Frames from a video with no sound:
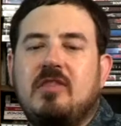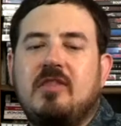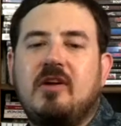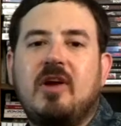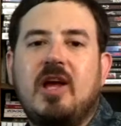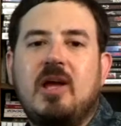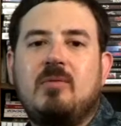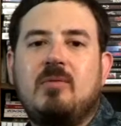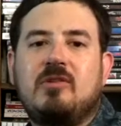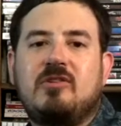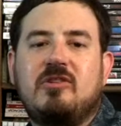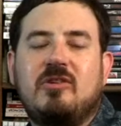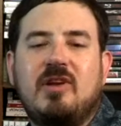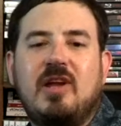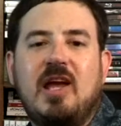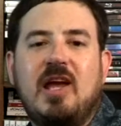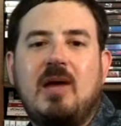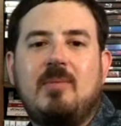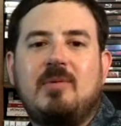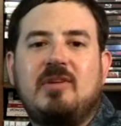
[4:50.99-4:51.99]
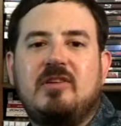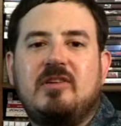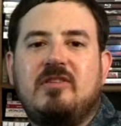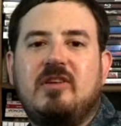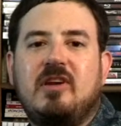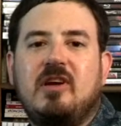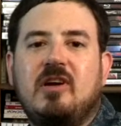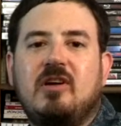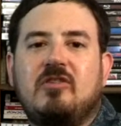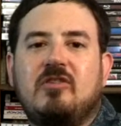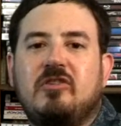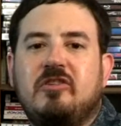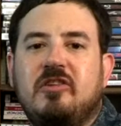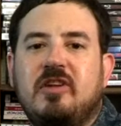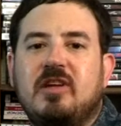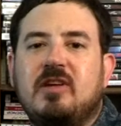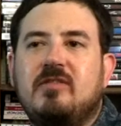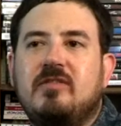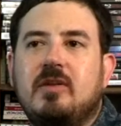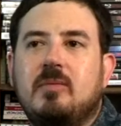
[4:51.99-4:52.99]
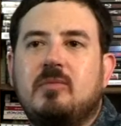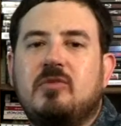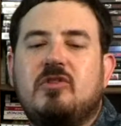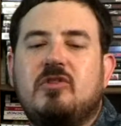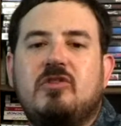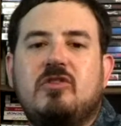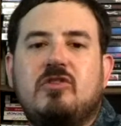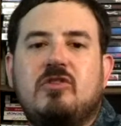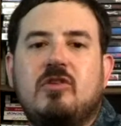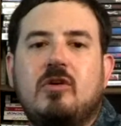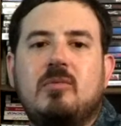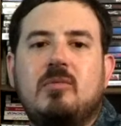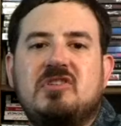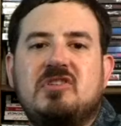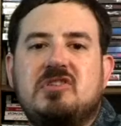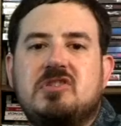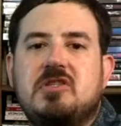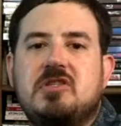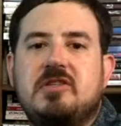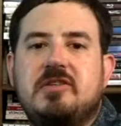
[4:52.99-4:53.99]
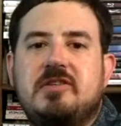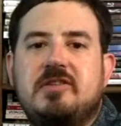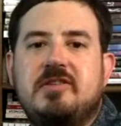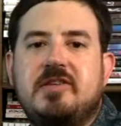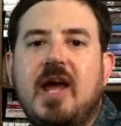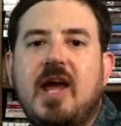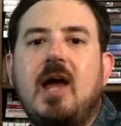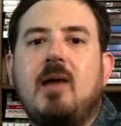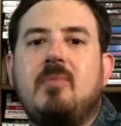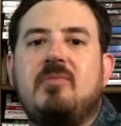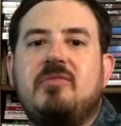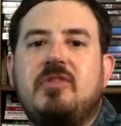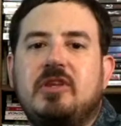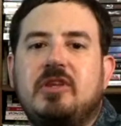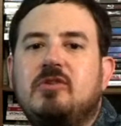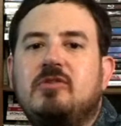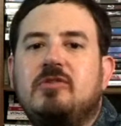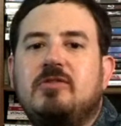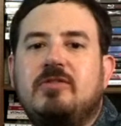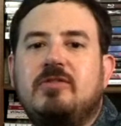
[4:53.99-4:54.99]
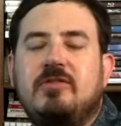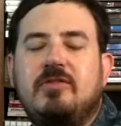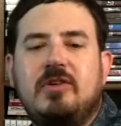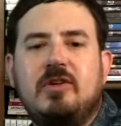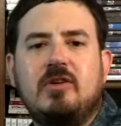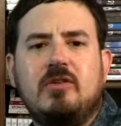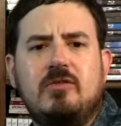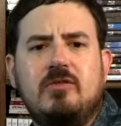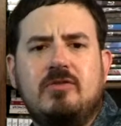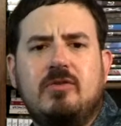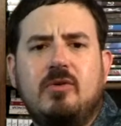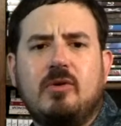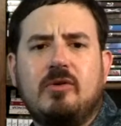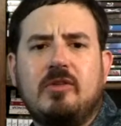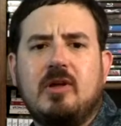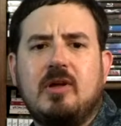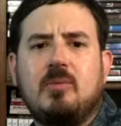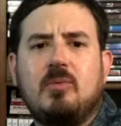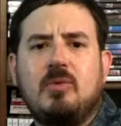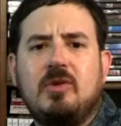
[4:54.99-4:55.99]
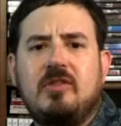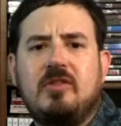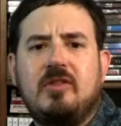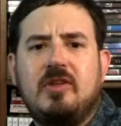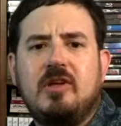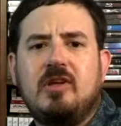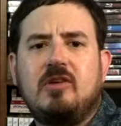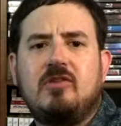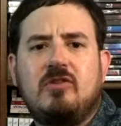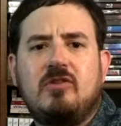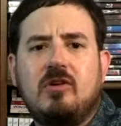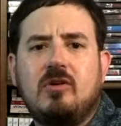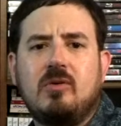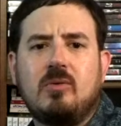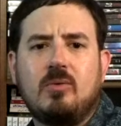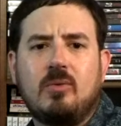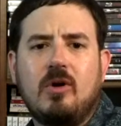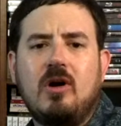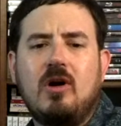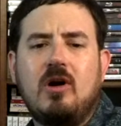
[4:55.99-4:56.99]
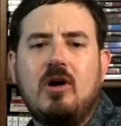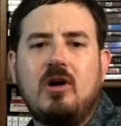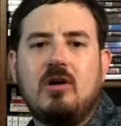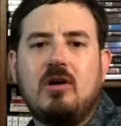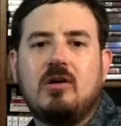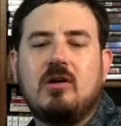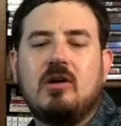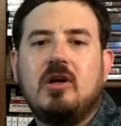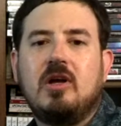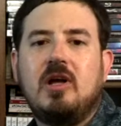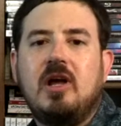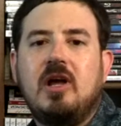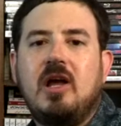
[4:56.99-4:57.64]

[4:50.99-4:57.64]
They're able to inhabit these characters, give them so much depth that you feel for them when things go wrong,